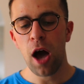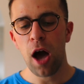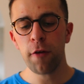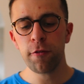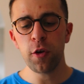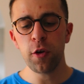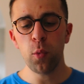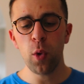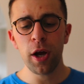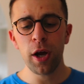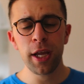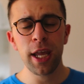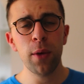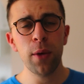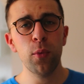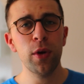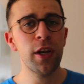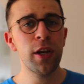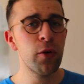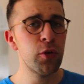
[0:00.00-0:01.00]
After
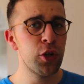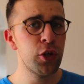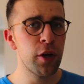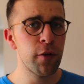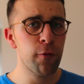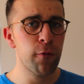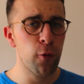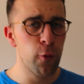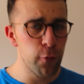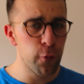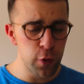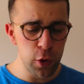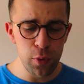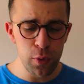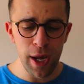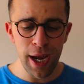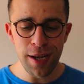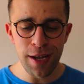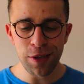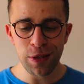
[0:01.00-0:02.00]
working with Notion for a few
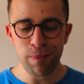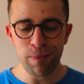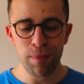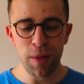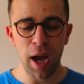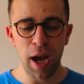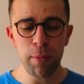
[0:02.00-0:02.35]
days,